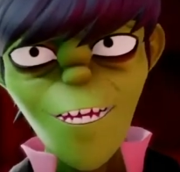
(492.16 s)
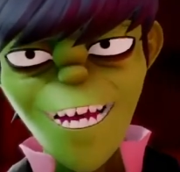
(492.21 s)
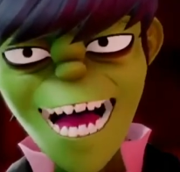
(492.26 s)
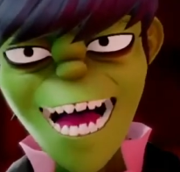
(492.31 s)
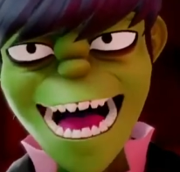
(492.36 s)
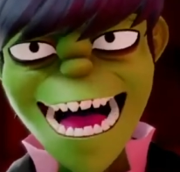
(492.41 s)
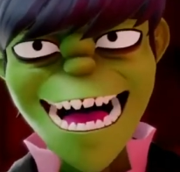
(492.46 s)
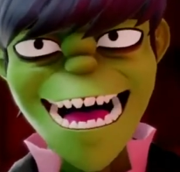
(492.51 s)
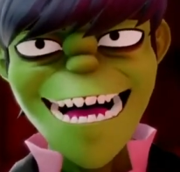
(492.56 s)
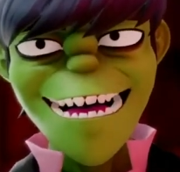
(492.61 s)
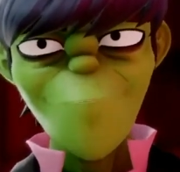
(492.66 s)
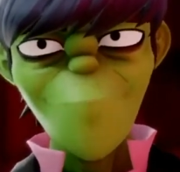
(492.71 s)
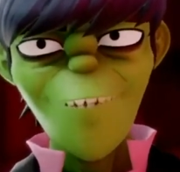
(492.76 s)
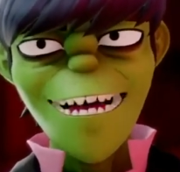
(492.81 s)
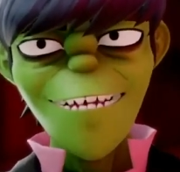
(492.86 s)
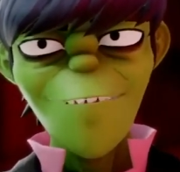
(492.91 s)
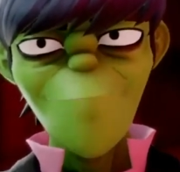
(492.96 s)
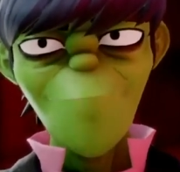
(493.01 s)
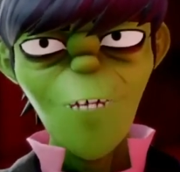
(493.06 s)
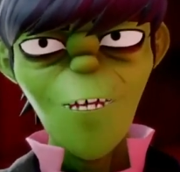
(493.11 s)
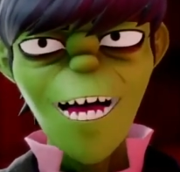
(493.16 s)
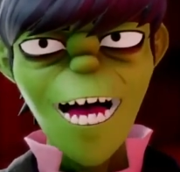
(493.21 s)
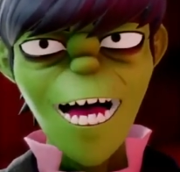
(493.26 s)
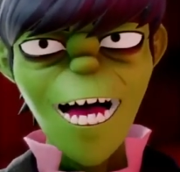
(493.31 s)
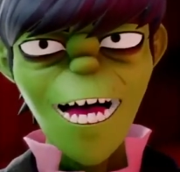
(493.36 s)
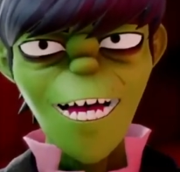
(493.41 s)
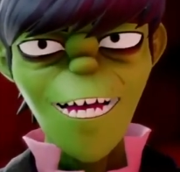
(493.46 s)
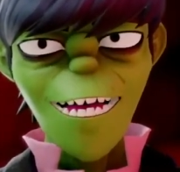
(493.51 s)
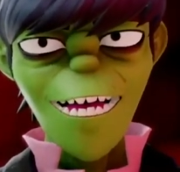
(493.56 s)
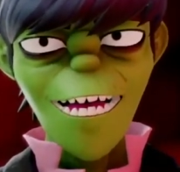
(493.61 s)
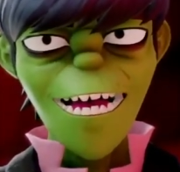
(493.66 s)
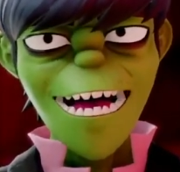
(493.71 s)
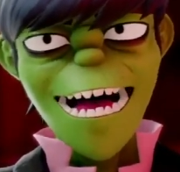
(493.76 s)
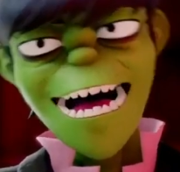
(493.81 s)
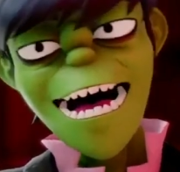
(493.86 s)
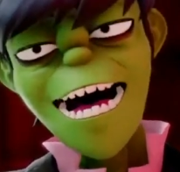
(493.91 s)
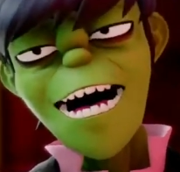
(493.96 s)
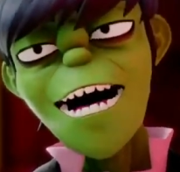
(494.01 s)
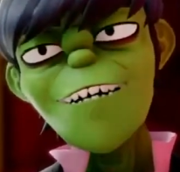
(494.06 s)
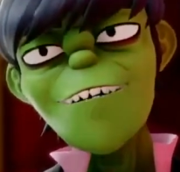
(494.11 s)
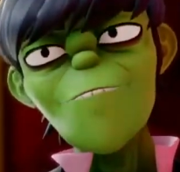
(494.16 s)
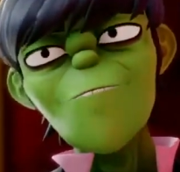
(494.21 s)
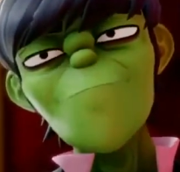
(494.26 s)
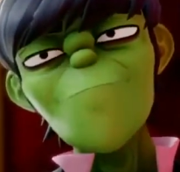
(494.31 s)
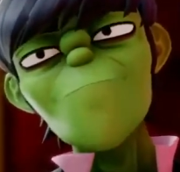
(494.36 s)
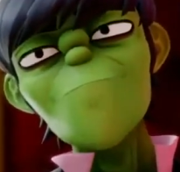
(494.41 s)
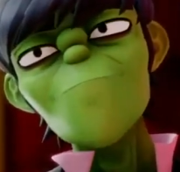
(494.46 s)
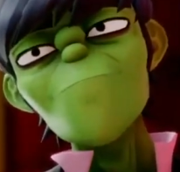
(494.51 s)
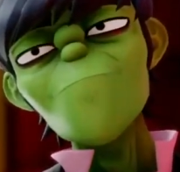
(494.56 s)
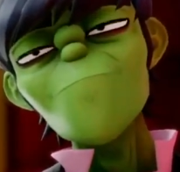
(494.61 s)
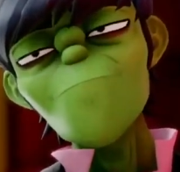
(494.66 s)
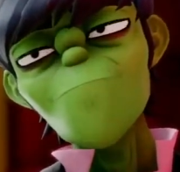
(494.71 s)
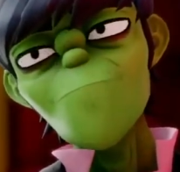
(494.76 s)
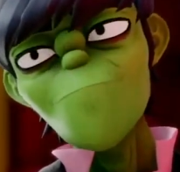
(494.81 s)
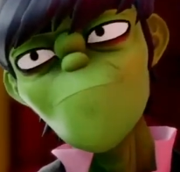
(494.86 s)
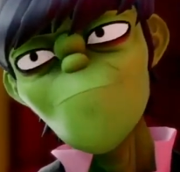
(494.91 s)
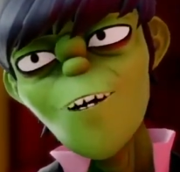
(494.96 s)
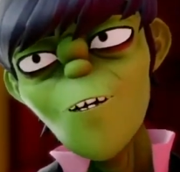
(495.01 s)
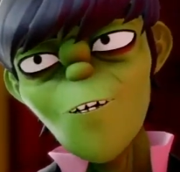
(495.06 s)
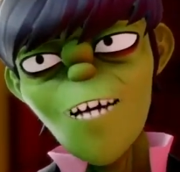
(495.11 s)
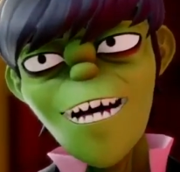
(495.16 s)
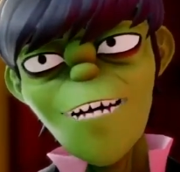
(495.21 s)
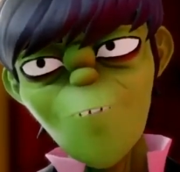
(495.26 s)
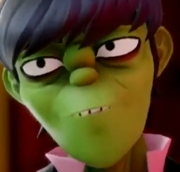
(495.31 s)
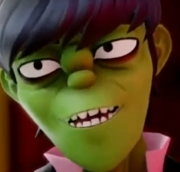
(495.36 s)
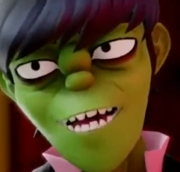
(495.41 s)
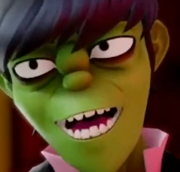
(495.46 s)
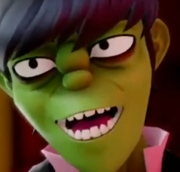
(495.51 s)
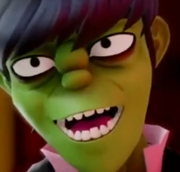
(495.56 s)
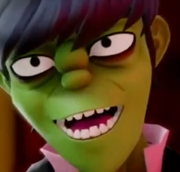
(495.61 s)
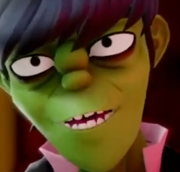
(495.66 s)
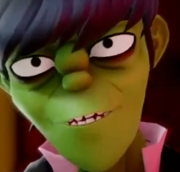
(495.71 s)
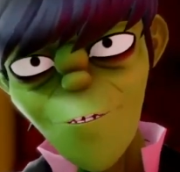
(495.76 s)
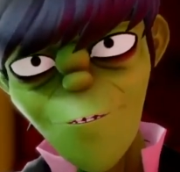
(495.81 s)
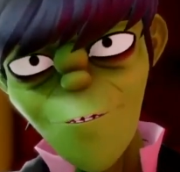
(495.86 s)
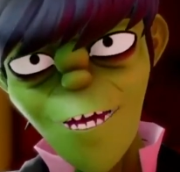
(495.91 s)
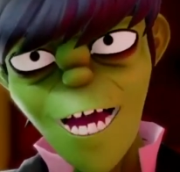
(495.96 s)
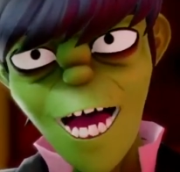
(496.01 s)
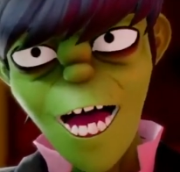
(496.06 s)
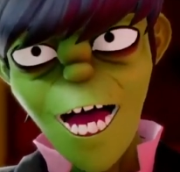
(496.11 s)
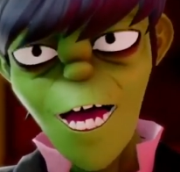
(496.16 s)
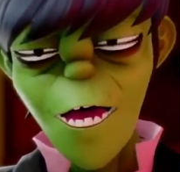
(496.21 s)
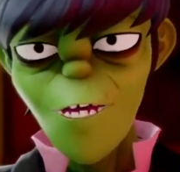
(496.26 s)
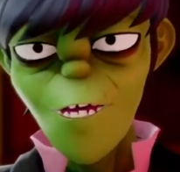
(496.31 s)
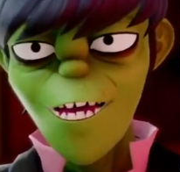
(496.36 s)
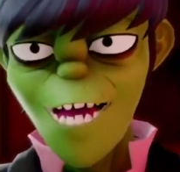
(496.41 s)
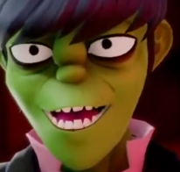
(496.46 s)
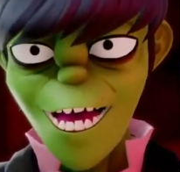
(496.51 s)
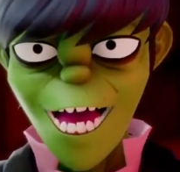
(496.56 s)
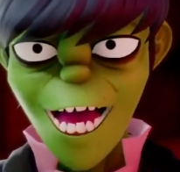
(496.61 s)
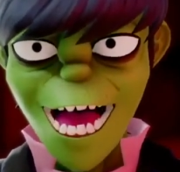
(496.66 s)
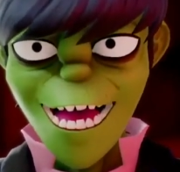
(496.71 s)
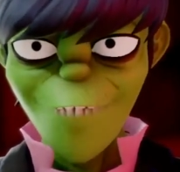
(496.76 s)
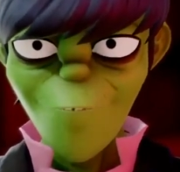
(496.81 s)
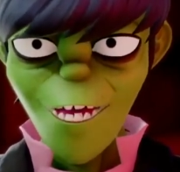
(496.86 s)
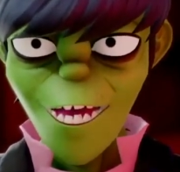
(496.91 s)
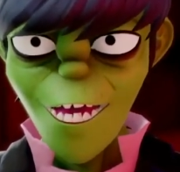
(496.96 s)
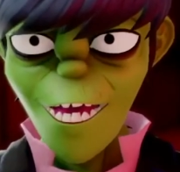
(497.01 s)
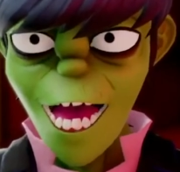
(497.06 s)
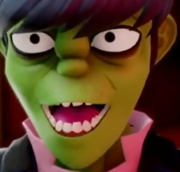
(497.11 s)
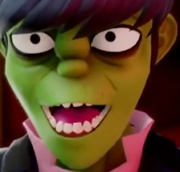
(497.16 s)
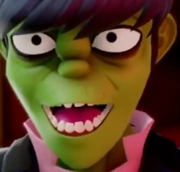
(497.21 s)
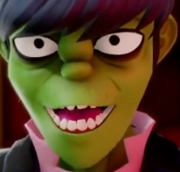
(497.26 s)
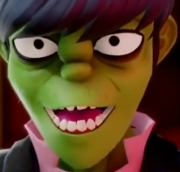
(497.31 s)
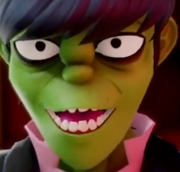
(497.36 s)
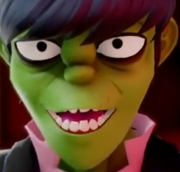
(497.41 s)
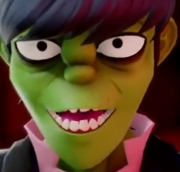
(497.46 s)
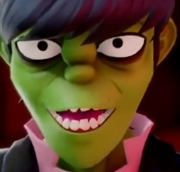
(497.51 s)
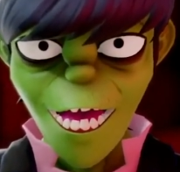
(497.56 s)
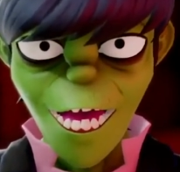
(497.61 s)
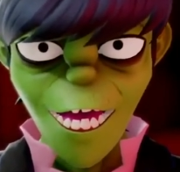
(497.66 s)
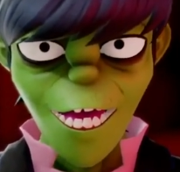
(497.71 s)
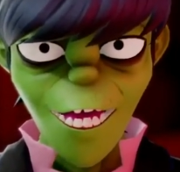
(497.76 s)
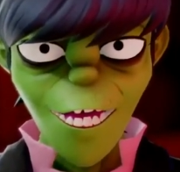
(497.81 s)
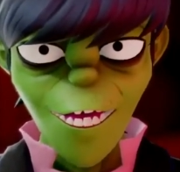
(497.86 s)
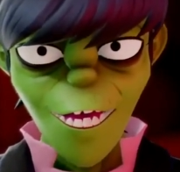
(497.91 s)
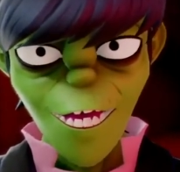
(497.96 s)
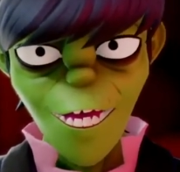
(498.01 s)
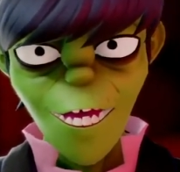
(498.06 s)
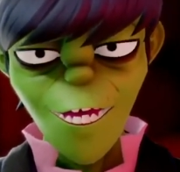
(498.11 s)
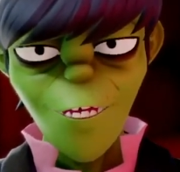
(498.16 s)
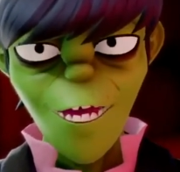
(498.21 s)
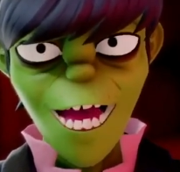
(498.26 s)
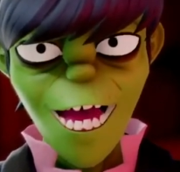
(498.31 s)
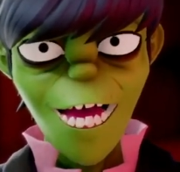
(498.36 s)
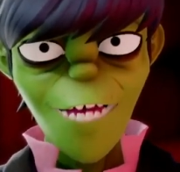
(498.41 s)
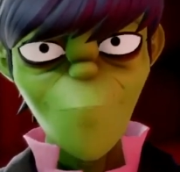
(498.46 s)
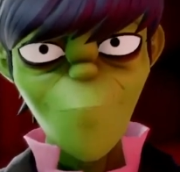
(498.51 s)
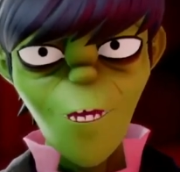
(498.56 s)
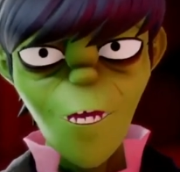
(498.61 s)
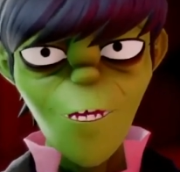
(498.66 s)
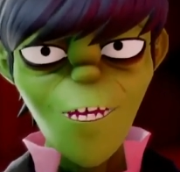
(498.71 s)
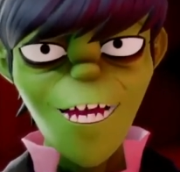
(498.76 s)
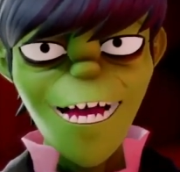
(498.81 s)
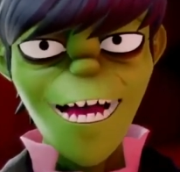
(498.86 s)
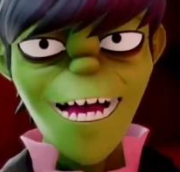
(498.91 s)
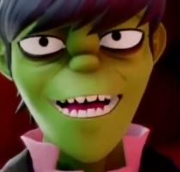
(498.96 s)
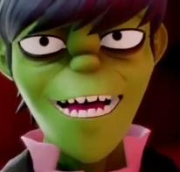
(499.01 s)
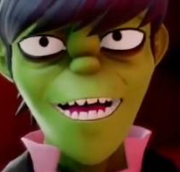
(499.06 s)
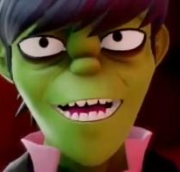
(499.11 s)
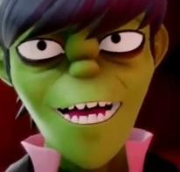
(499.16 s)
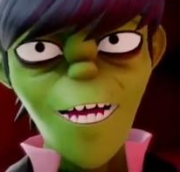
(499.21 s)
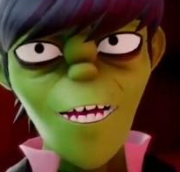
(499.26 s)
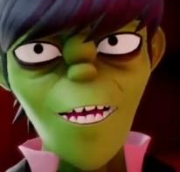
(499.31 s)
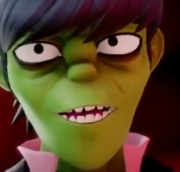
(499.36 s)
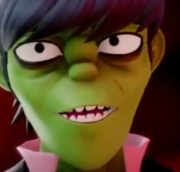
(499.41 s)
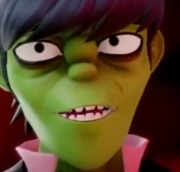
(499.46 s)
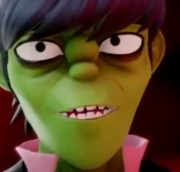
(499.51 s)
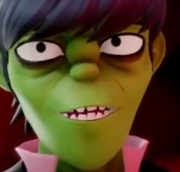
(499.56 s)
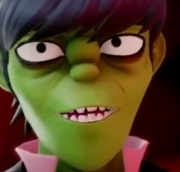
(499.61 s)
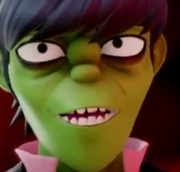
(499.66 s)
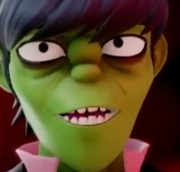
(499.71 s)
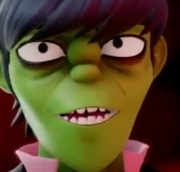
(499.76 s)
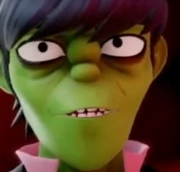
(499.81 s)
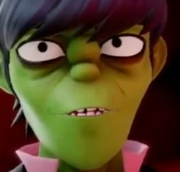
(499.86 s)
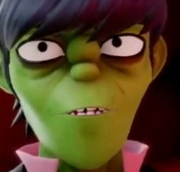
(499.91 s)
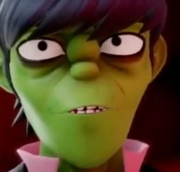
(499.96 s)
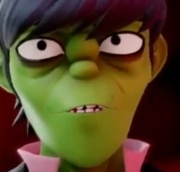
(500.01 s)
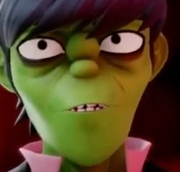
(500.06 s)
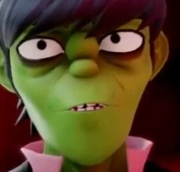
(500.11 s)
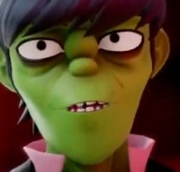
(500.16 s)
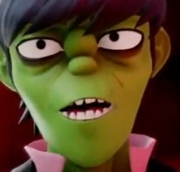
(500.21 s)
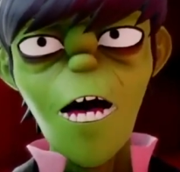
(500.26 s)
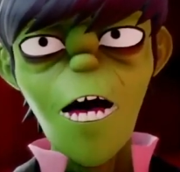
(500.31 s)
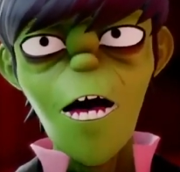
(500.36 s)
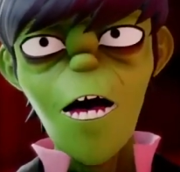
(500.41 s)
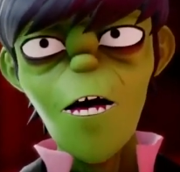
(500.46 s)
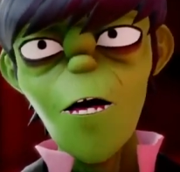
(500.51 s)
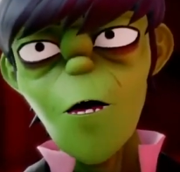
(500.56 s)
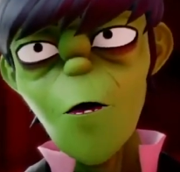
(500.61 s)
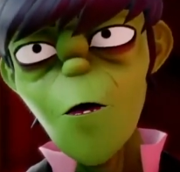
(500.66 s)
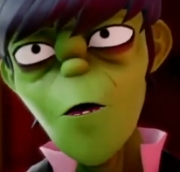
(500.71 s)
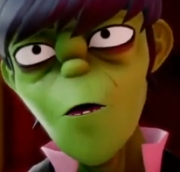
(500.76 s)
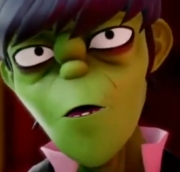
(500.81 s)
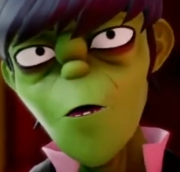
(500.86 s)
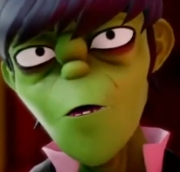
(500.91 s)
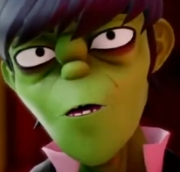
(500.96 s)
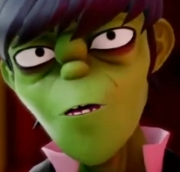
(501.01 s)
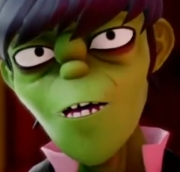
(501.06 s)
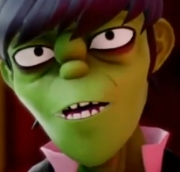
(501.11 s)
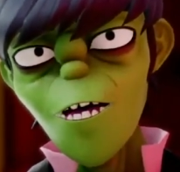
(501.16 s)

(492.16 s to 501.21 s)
Tame Impala and Booty Brown on the same track. Eh? the hypnotic New Gold.